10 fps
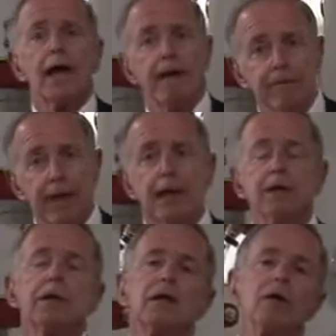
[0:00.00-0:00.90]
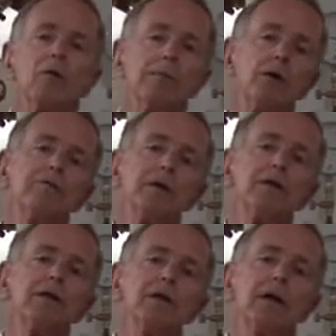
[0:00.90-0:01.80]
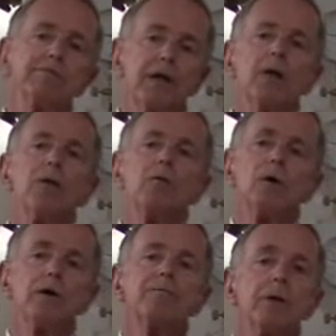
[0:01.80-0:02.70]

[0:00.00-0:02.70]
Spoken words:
and then we move it up there on the roof,